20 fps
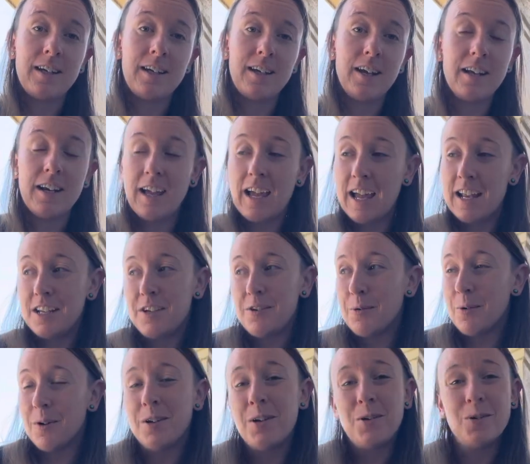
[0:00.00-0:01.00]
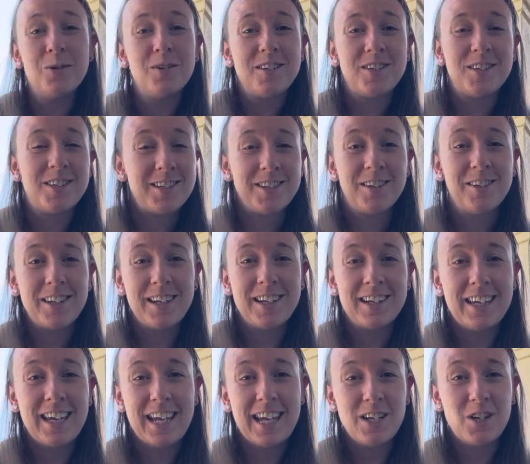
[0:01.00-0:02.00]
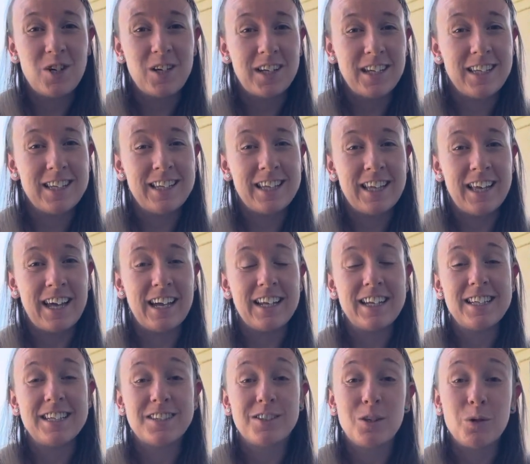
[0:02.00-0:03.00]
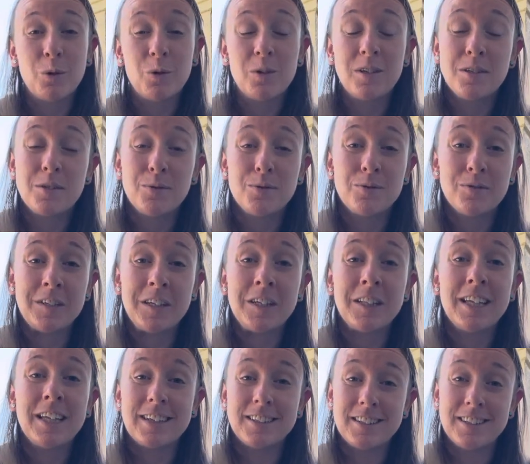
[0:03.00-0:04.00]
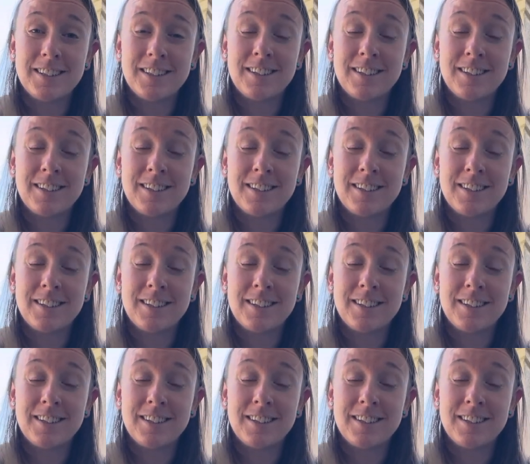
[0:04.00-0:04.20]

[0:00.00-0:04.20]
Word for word: And anyone who is still engaging in that is going to feel it.